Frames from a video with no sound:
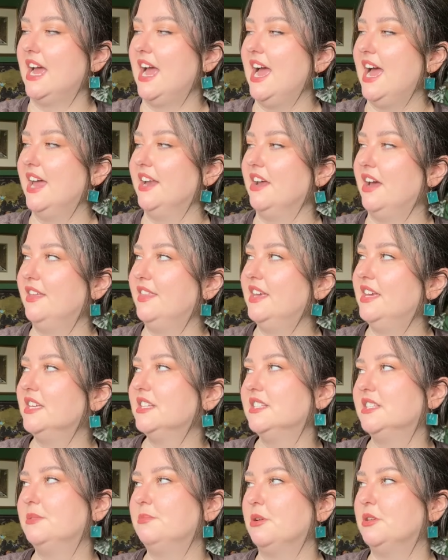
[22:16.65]
And I think
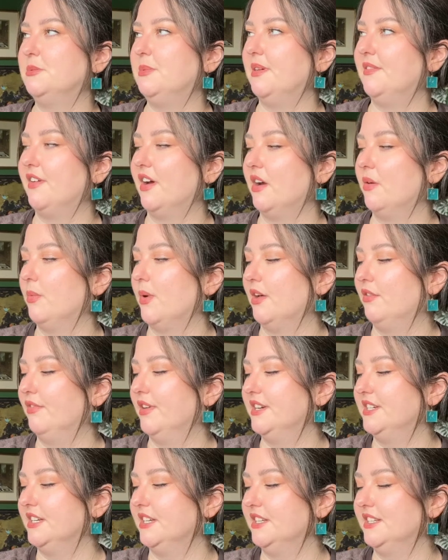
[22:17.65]
it's supposed to be very well
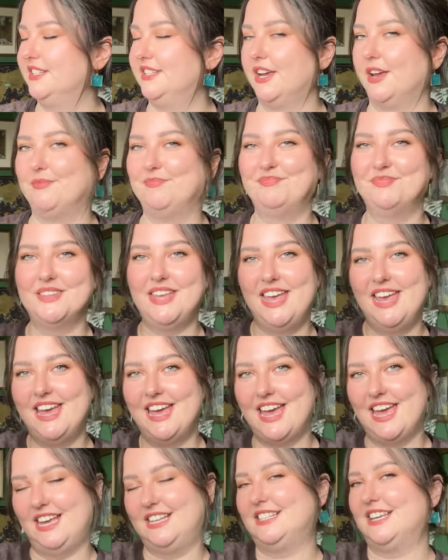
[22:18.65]
written. So
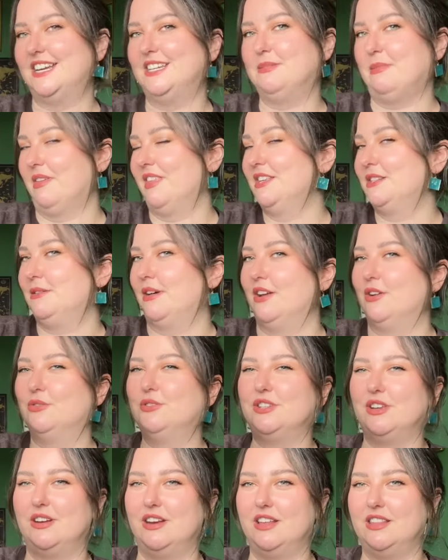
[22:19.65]
excited about this one.
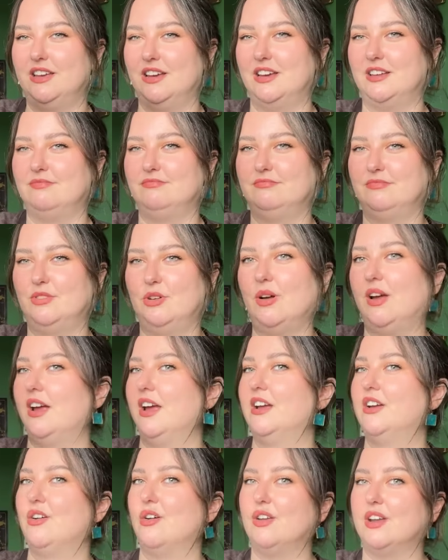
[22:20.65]
Also another quite
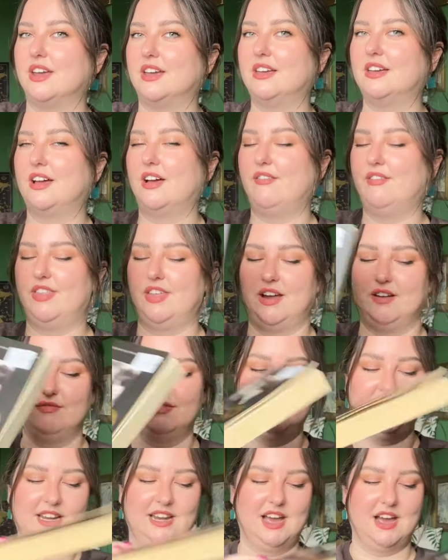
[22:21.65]
iconic cover that I
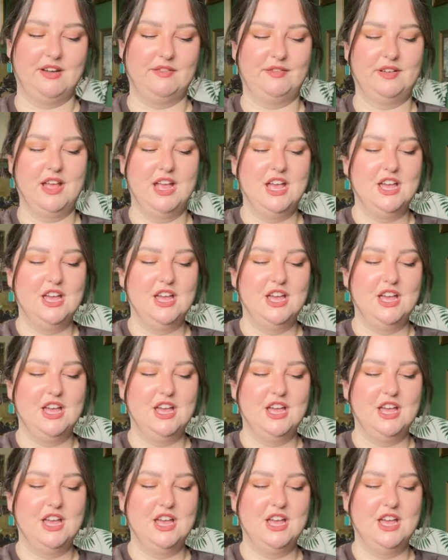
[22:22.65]
really love.